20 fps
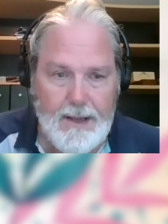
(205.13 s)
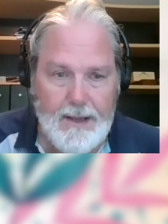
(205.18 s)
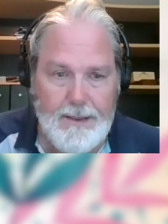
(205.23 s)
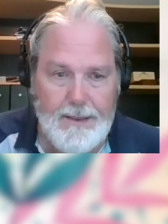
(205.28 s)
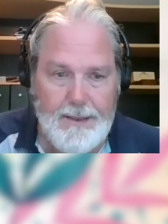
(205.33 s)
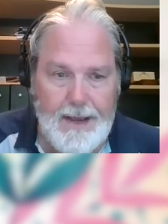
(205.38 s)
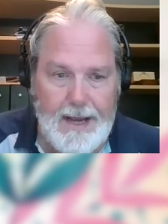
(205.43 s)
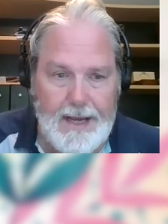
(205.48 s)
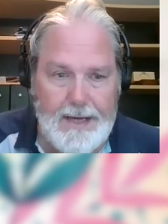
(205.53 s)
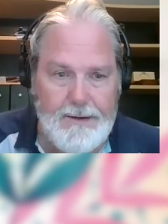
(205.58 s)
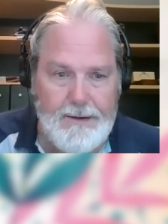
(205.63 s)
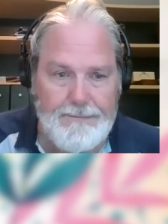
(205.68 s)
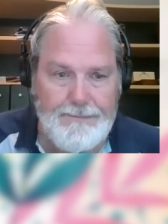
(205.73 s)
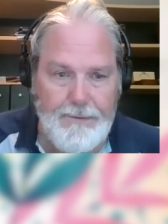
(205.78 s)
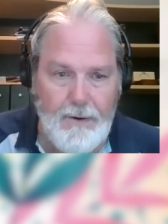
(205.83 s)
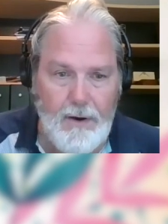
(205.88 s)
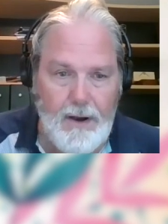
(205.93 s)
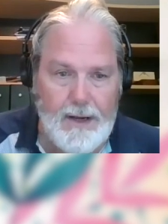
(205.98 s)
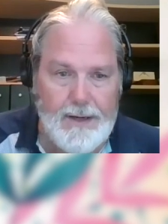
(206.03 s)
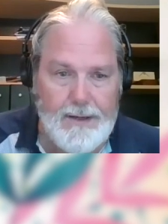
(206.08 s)
They
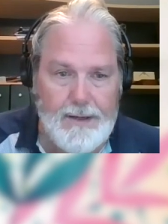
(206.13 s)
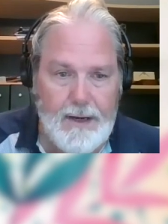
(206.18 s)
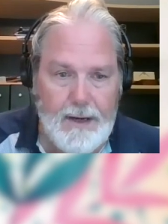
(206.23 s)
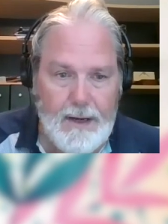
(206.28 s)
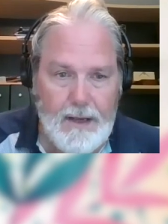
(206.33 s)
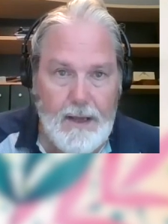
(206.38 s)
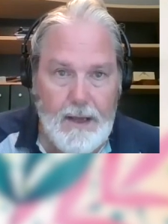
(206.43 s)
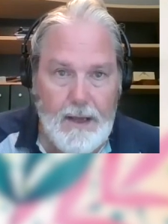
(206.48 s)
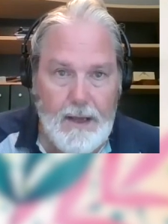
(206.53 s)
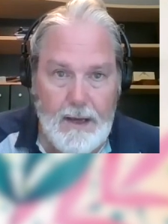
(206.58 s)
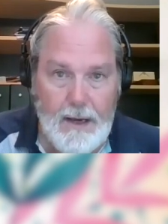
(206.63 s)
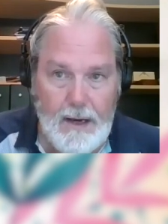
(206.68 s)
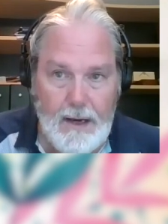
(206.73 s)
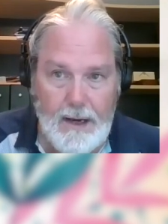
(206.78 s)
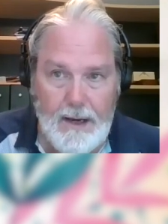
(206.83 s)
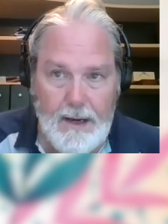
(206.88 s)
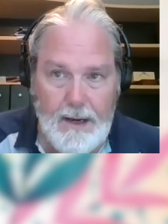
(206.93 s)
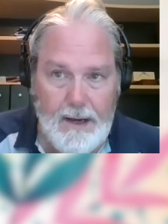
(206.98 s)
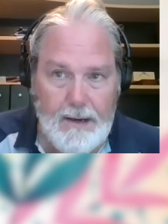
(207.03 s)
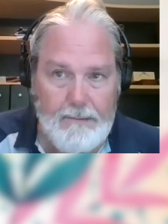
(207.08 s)
define
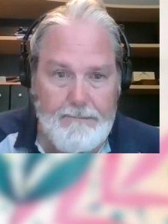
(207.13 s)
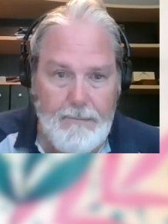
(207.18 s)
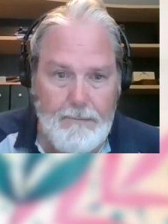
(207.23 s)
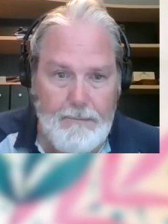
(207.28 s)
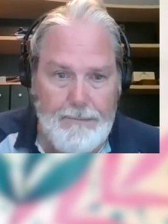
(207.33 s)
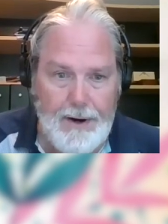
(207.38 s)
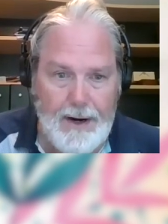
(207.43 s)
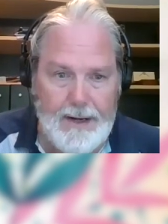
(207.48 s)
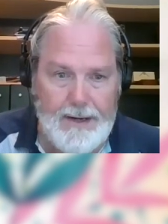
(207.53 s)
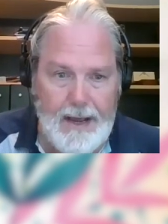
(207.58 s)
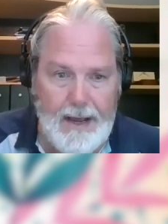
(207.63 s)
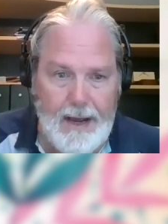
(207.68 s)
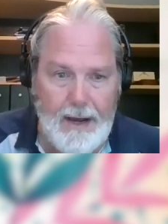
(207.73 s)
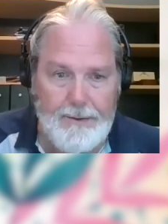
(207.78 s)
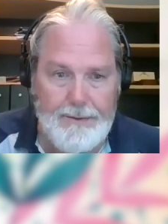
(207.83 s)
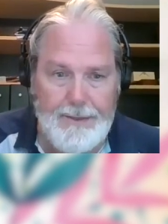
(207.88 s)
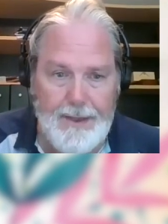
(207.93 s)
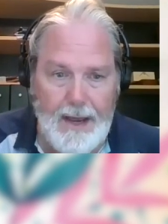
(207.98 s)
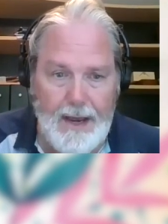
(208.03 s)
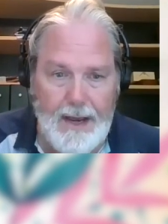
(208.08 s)
brain
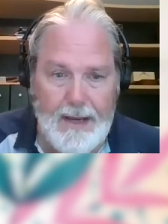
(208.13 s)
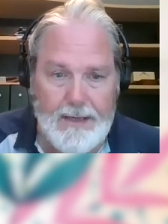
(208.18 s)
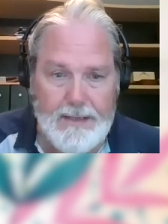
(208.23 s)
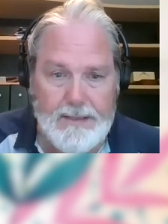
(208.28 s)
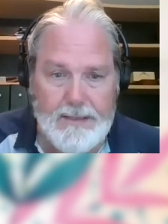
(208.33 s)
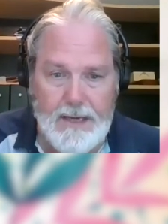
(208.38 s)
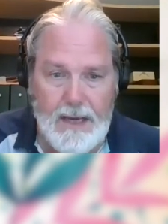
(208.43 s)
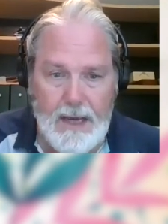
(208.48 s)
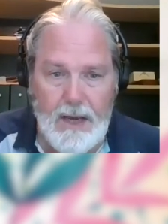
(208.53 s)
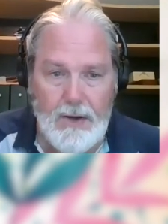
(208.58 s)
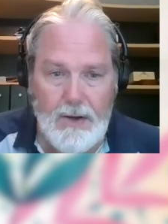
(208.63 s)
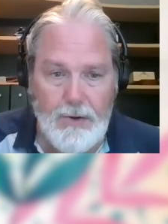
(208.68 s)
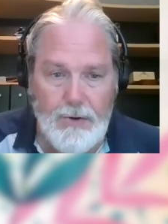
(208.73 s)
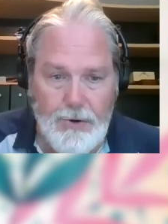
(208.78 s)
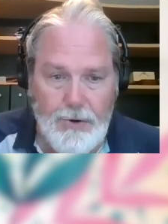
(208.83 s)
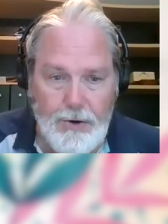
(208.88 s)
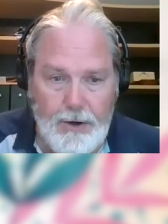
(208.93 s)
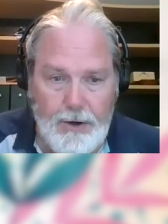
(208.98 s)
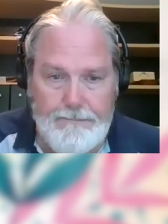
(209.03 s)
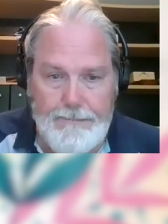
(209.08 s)
health as
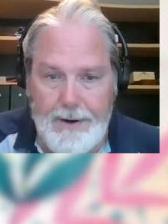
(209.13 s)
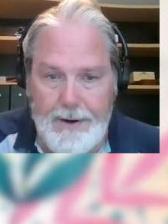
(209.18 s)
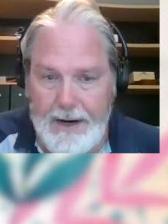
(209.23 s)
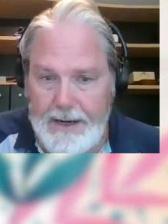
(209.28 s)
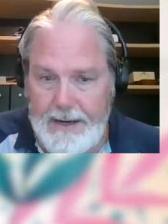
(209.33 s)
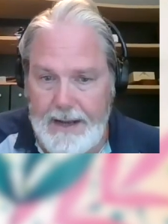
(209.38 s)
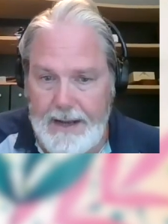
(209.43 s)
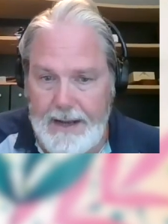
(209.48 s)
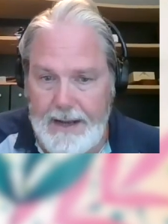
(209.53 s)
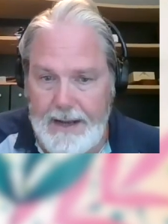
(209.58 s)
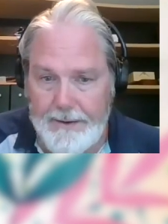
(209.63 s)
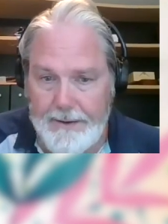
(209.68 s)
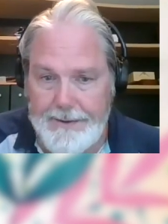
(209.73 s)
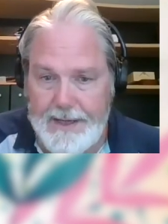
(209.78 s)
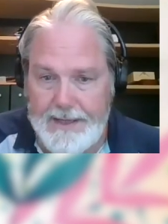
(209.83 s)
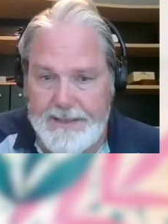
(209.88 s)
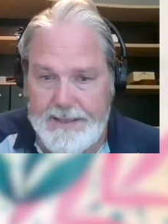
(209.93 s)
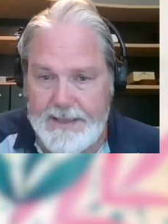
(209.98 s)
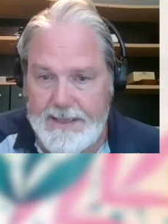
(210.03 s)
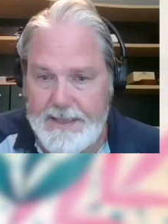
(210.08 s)
good brain health
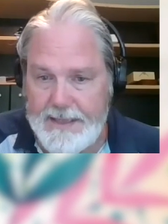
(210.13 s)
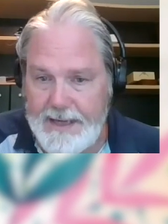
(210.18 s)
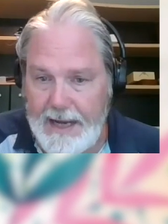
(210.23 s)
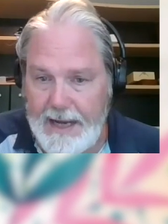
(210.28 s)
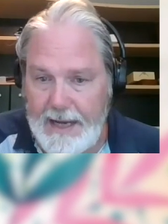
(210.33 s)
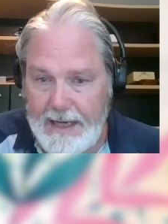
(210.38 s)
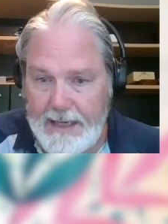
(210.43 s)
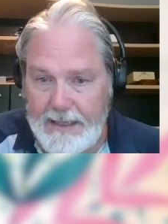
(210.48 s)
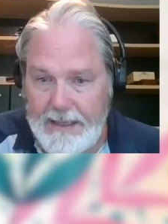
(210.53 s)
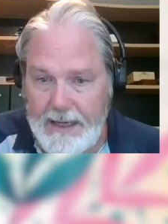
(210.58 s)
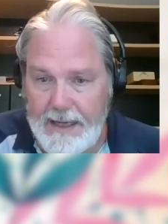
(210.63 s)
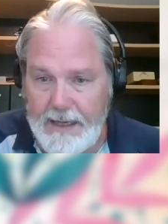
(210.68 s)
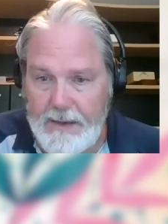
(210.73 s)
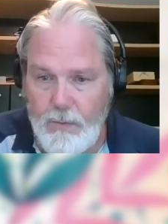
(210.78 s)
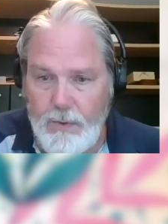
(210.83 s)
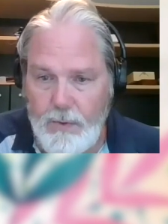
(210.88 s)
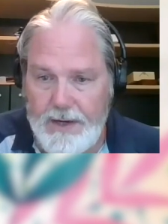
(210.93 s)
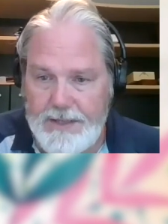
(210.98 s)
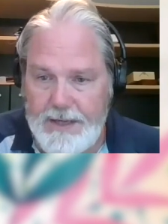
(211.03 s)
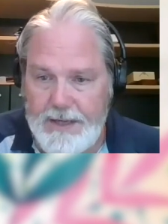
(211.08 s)
is a state
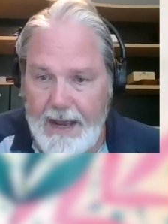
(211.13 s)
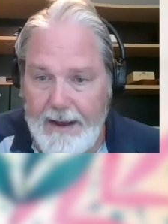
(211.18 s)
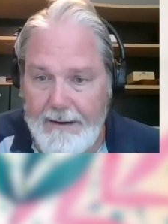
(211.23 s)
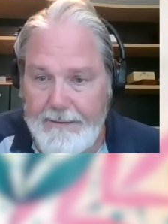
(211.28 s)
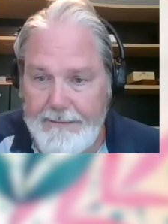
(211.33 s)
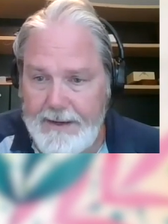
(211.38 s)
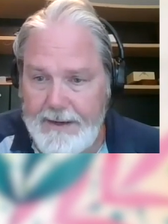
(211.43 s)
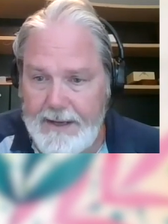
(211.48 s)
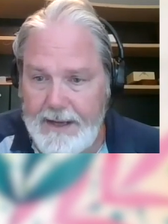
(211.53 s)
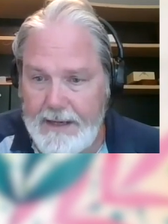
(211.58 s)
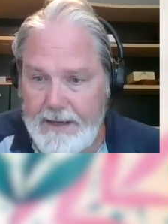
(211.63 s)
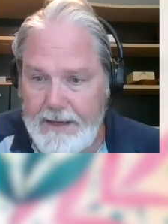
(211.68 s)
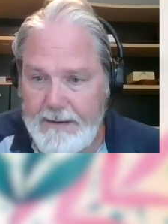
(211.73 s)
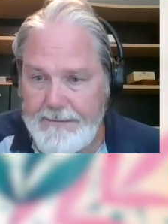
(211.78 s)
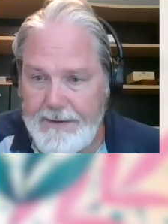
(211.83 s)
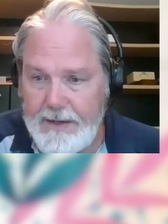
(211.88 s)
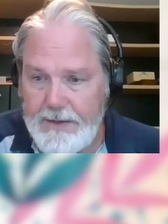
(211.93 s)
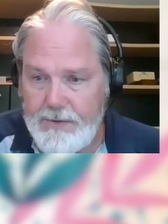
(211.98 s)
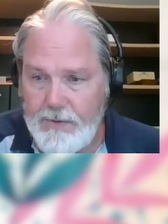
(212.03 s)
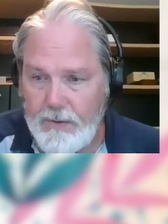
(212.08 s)
in which every
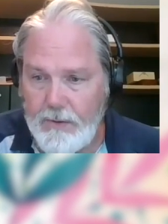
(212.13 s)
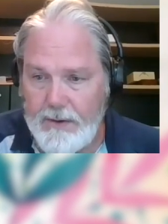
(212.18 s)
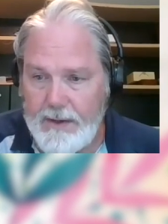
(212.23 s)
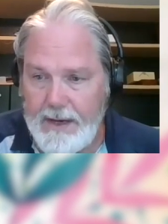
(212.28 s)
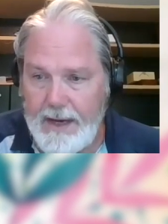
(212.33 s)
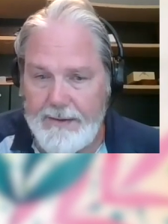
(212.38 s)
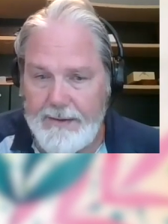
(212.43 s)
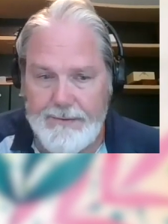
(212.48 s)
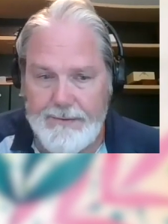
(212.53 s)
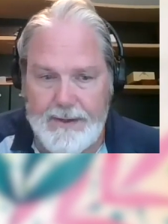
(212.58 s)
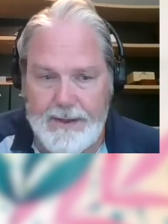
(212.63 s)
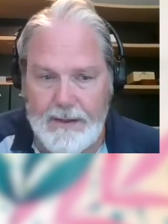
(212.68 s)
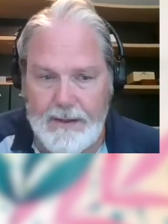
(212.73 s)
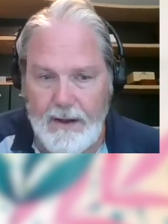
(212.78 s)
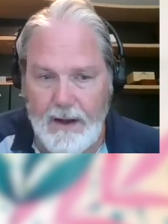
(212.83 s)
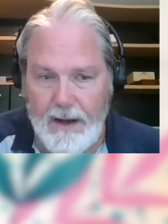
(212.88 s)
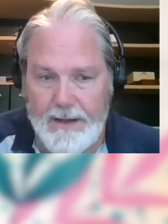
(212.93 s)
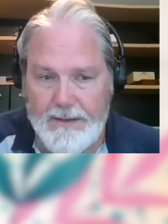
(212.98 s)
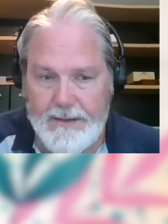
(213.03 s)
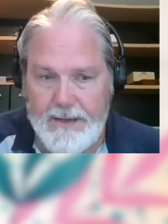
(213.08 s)
individual can
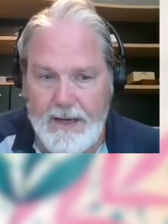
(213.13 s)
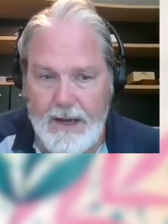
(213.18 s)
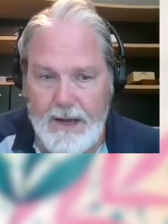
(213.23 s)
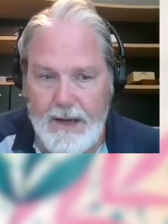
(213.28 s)
realize